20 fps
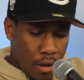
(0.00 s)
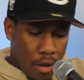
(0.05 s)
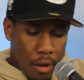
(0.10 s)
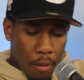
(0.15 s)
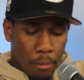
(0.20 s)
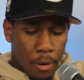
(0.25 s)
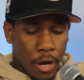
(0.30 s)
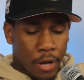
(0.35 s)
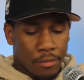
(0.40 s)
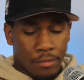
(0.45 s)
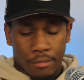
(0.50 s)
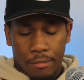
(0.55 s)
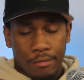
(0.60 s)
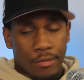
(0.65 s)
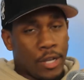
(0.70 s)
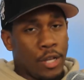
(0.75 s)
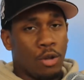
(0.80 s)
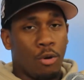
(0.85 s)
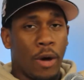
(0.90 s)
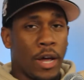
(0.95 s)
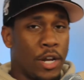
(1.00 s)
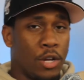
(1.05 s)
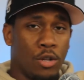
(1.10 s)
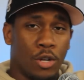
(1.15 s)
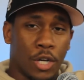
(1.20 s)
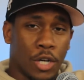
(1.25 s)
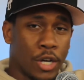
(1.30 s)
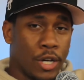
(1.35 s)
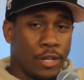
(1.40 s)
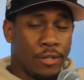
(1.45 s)
But either way, they
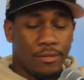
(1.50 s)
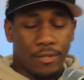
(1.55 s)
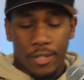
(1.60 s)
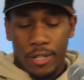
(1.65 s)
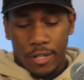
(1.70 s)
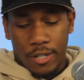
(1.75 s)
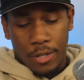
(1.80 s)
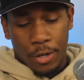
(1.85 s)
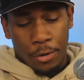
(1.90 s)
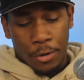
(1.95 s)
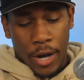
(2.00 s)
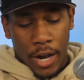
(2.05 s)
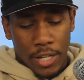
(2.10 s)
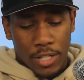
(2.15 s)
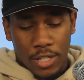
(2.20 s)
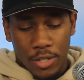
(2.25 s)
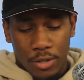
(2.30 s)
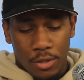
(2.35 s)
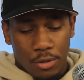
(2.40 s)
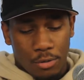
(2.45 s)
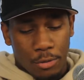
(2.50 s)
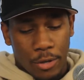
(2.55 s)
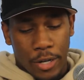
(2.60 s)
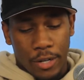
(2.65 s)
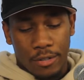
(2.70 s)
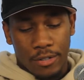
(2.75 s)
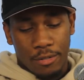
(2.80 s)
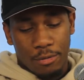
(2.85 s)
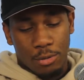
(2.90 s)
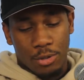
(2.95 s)
look good. They're
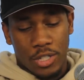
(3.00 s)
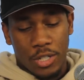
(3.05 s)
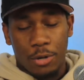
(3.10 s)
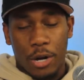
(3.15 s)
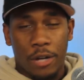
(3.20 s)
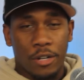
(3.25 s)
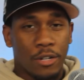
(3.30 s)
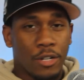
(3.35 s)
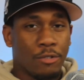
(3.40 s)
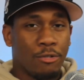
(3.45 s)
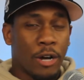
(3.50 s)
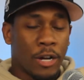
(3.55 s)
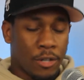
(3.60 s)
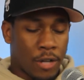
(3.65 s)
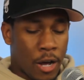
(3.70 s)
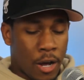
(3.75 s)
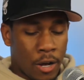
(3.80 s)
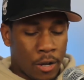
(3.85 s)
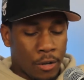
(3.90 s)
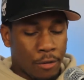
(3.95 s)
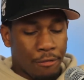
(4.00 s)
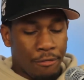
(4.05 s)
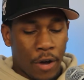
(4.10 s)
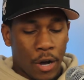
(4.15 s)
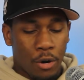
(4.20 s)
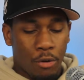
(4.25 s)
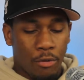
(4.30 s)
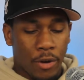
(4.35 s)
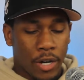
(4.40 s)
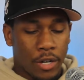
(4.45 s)
19-3. We'll see how their
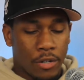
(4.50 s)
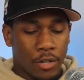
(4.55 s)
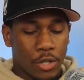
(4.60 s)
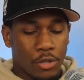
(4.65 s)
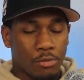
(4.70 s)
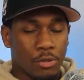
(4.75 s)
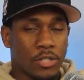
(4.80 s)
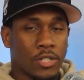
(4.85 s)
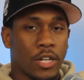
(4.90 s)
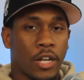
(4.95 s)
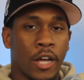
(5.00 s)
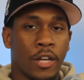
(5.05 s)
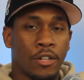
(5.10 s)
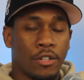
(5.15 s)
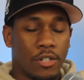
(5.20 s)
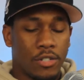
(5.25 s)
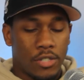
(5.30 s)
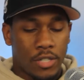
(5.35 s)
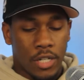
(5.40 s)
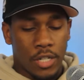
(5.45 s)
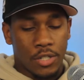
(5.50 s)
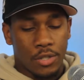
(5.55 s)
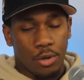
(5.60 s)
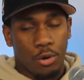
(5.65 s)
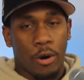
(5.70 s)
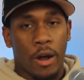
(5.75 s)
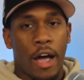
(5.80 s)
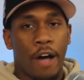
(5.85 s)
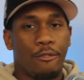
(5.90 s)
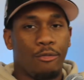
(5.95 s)
final record is once the end of the season
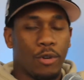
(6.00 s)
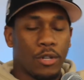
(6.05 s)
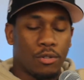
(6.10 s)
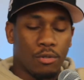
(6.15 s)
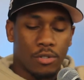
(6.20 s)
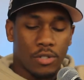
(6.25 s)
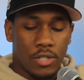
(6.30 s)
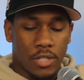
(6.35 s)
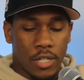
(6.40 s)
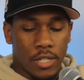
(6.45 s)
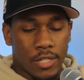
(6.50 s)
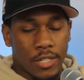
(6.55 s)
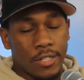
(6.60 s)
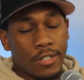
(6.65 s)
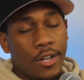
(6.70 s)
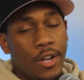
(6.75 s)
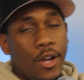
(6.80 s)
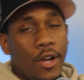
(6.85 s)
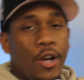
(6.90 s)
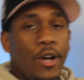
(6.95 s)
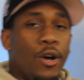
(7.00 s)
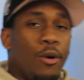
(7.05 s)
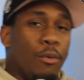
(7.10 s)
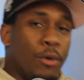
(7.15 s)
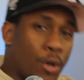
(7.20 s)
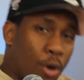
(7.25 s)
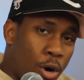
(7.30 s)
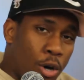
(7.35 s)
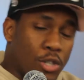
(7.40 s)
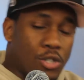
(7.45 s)
or halfway through the season
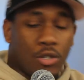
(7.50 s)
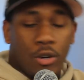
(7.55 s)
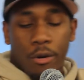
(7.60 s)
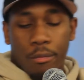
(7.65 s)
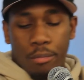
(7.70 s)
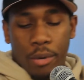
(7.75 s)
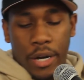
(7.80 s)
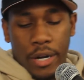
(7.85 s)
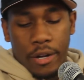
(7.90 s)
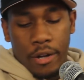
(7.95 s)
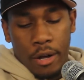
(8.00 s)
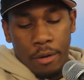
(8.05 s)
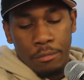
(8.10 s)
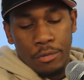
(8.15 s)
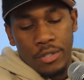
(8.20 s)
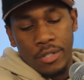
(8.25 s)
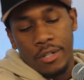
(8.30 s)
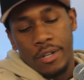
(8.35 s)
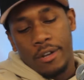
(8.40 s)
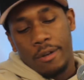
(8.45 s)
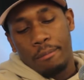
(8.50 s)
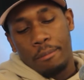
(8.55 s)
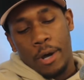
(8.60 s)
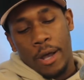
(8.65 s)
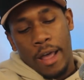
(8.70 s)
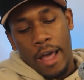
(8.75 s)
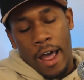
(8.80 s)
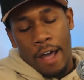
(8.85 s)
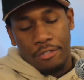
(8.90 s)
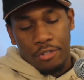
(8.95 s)
when the All-Star break comes.
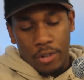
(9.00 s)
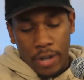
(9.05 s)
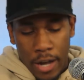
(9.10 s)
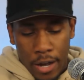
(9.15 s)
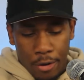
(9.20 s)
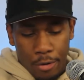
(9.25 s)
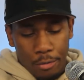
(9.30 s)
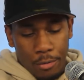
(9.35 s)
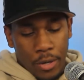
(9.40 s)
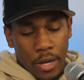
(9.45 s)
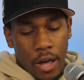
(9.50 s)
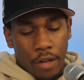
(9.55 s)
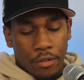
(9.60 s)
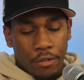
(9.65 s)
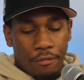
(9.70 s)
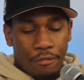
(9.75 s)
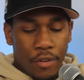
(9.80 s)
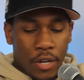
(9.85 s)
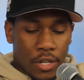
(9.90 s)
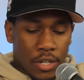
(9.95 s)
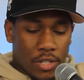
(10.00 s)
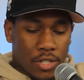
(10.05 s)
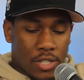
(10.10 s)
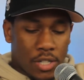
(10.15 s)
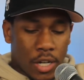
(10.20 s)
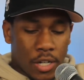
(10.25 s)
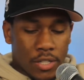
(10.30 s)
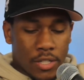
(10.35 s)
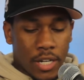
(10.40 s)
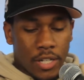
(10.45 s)
But after that, we got the Phoenix
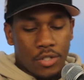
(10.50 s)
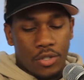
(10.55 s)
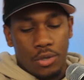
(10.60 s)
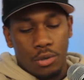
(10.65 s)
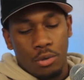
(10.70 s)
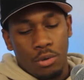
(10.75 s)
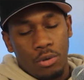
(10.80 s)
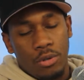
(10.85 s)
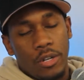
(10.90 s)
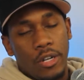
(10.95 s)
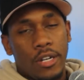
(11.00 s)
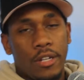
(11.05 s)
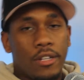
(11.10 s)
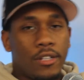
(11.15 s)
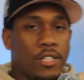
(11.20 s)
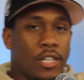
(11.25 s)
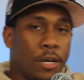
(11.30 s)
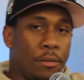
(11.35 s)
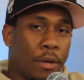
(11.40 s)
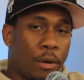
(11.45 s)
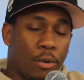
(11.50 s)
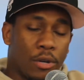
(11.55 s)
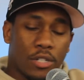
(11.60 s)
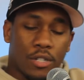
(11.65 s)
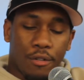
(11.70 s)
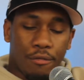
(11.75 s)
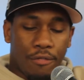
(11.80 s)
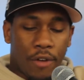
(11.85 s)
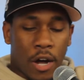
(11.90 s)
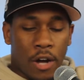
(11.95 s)
Suns at 2. Team that went
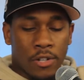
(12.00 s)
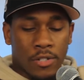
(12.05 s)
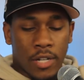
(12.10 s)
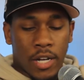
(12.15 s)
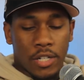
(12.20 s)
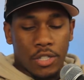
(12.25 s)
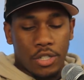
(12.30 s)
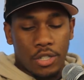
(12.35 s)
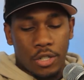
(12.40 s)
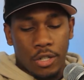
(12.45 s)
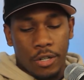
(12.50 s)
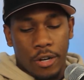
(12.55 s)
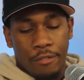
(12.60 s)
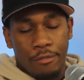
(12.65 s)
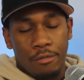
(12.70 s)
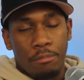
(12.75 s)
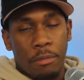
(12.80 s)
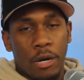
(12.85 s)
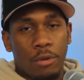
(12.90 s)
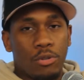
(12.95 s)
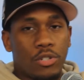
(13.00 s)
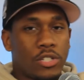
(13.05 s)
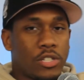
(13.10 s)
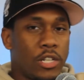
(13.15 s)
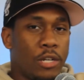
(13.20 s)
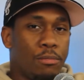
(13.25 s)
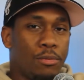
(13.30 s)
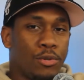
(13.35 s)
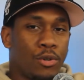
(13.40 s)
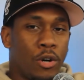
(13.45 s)
to the finals last year. Everybody was
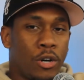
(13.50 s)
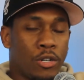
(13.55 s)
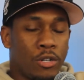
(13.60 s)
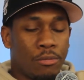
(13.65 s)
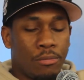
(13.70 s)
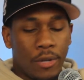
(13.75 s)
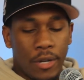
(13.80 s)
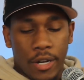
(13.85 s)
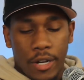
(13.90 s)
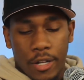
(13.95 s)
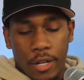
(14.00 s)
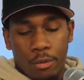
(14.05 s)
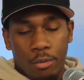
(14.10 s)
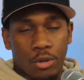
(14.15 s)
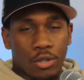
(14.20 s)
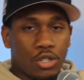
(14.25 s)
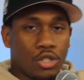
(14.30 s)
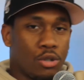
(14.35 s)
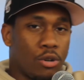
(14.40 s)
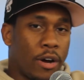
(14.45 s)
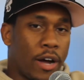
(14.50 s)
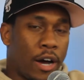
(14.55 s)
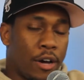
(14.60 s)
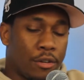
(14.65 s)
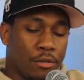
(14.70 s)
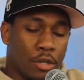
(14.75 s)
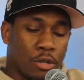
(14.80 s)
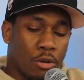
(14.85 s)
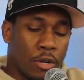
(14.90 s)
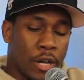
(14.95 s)
sleeping on them. They weren't sure how
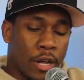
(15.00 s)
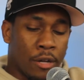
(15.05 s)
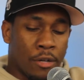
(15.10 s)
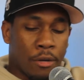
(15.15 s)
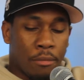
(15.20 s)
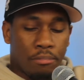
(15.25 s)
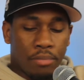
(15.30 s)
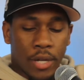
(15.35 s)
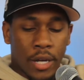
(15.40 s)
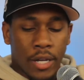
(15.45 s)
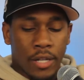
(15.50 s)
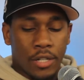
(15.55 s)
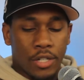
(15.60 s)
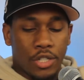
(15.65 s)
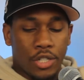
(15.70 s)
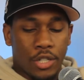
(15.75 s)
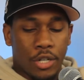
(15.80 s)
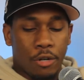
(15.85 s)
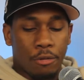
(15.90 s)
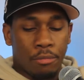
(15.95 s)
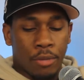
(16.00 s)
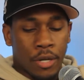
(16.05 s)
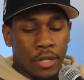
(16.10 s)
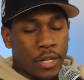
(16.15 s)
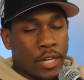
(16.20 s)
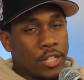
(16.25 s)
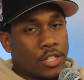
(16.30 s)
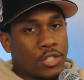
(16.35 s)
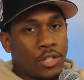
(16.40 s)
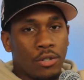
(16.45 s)
they were going to end up playing this year, but
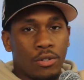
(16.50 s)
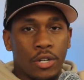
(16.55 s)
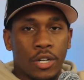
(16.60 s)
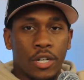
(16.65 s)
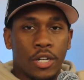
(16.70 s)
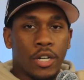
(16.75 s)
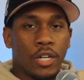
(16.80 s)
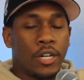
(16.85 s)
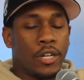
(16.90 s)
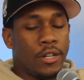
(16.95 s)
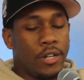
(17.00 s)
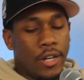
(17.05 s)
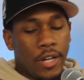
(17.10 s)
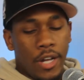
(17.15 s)
they still look good.